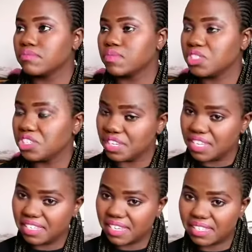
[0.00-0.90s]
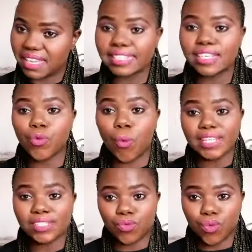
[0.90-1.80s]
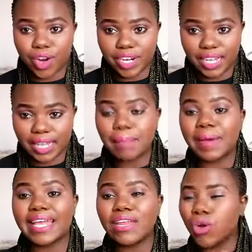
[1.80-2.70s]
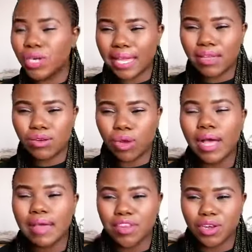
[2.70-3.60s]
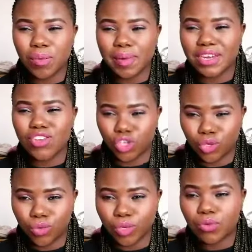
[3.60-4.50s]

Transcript: she he says that it wasn't working, but not no nobody knew.